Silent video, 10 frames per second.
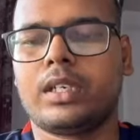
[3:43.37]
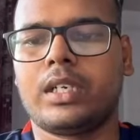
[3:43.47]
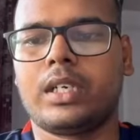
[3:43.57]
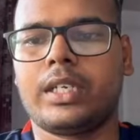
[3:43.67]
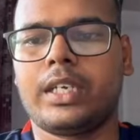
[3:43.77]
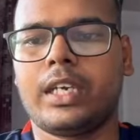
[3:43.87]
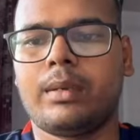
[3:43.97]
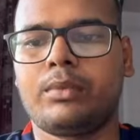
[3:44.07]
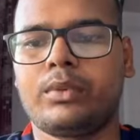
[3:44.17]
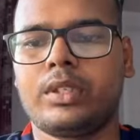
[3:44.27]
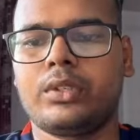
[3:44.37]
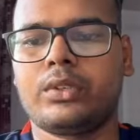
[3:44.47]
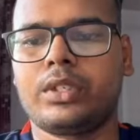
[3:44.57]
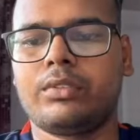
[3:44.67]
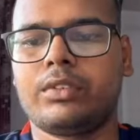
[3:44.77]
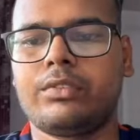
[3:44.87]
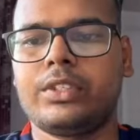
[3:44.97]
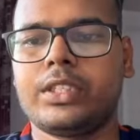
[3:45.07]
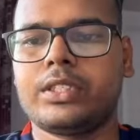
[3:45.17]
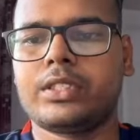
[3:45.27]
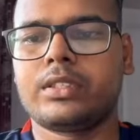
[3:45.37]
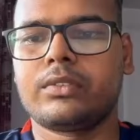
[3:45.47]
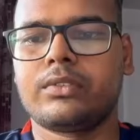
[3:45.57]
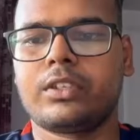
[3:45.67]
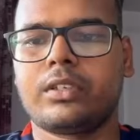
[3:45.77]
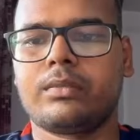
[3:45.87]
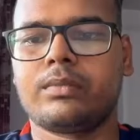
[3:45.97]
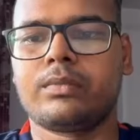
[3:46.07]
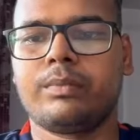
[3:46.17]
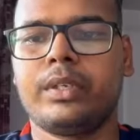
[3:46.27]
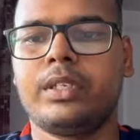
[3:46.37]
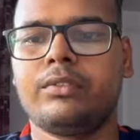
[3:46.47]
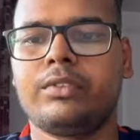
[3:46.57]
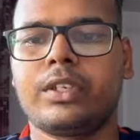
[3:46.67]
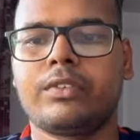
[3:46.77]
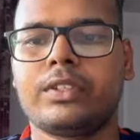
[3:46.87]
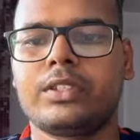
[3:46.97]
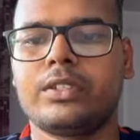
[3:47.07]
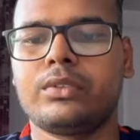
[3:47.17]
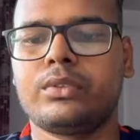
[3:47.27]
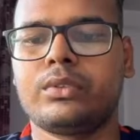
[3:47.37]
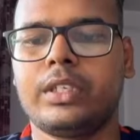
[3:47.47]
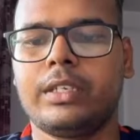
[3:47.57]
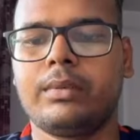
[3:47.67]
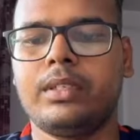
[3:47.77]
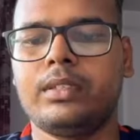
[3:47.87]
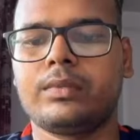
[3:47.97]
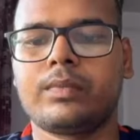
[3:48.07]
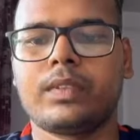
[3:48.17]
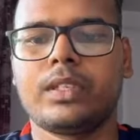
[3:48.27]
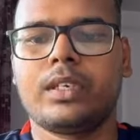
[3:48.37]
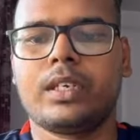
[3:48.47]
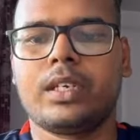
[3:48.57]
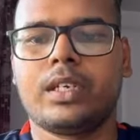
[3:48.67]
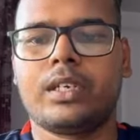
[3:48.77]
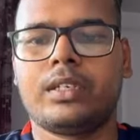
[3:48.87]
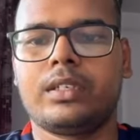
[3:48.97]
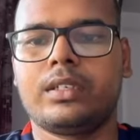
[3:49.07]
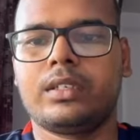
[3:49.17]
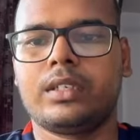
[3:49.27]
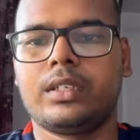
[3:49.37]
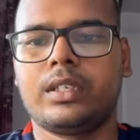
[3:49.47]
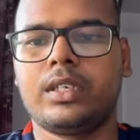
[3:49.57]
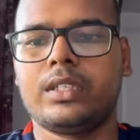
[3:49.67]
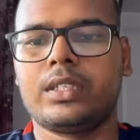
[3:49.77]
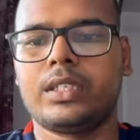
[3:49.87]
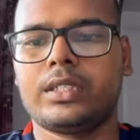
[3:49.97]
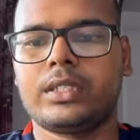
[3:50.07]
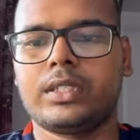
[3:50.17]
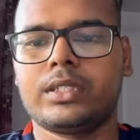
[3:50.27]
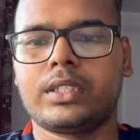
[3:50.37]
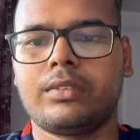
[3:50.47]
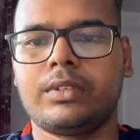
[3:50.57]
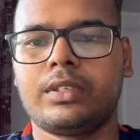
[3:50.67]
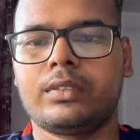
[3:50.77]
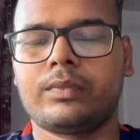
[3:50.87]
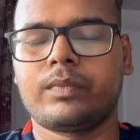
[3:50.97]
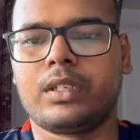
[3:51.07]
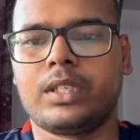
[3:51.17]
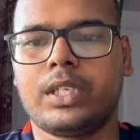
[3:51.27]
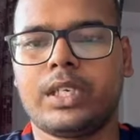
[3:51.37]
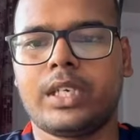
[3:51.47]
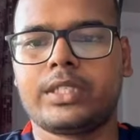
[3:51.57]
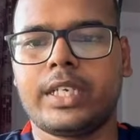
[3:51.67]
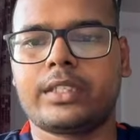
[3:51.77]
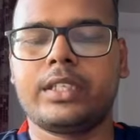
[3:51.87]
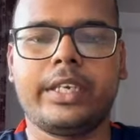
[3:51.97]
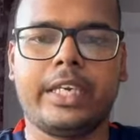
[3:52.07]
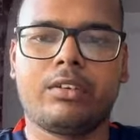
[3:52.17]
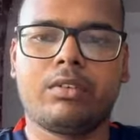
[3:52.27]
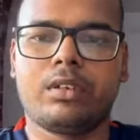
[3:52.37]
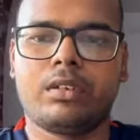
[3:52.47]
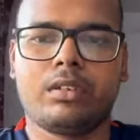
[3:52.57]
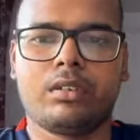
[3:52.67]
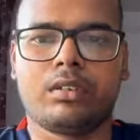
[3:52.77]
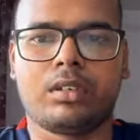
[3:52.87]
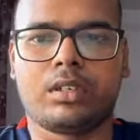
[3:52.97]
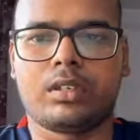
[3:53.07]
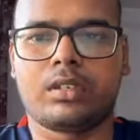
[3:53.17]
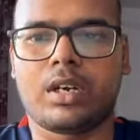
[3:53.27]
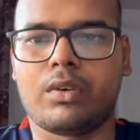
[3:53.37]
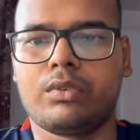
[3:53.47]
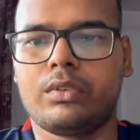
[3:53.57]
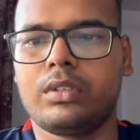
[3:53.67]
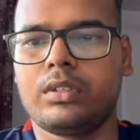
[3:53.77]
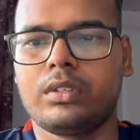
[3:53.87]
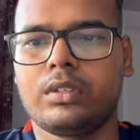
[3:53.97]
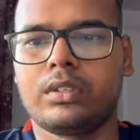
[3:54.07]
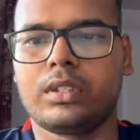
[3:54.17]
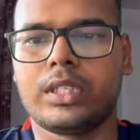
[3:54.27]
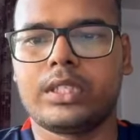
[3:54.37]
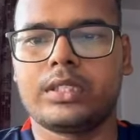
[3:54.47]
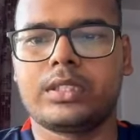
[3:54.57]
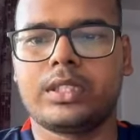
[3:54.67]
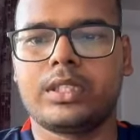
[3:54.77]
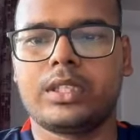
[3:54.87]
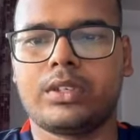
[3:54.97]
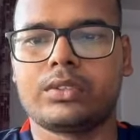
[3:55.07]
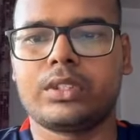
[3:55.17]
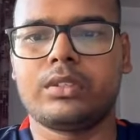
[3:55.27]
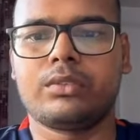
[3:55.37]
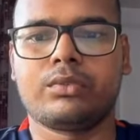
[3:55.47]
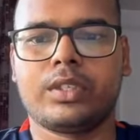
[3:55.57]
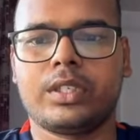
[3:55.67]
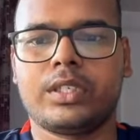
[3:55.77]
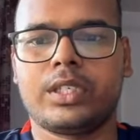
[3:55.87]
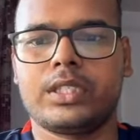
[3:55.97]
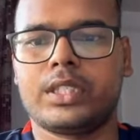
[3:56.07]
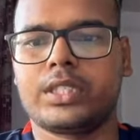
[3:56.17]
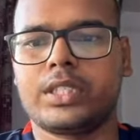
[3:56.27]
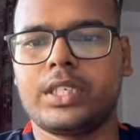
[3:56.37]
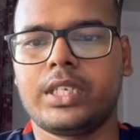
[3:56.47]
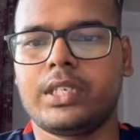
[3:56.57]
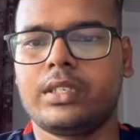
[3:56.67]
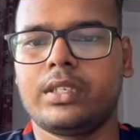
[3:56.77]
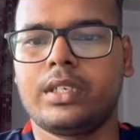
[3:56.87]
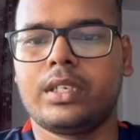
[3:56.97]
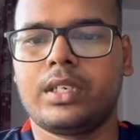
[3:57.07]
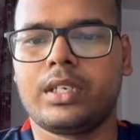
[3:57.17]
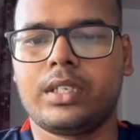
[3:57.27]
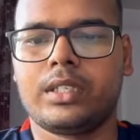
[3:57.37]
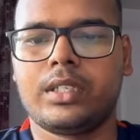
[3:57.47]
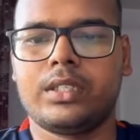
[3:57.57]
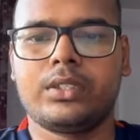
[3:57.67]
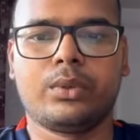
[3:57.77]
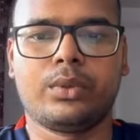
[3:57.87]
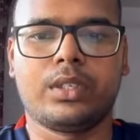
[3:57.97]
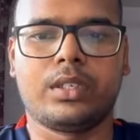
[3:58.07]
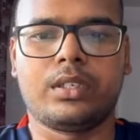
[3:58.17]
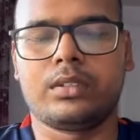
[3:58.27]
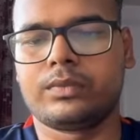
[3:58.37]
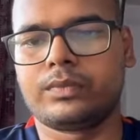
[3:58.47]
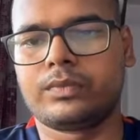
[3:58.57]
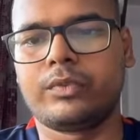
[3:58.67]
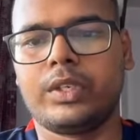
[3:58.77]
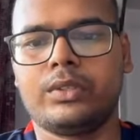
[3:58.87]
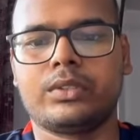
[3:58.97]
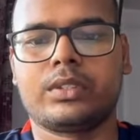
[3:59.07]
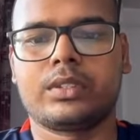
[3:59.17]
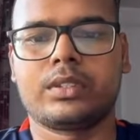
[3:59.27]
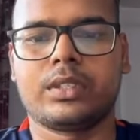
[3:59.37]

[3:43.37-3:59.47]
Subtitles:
I have total 21 features from mean, frequency to label, and each dataset is having exactly equal count, that is 3168, and there is no null values.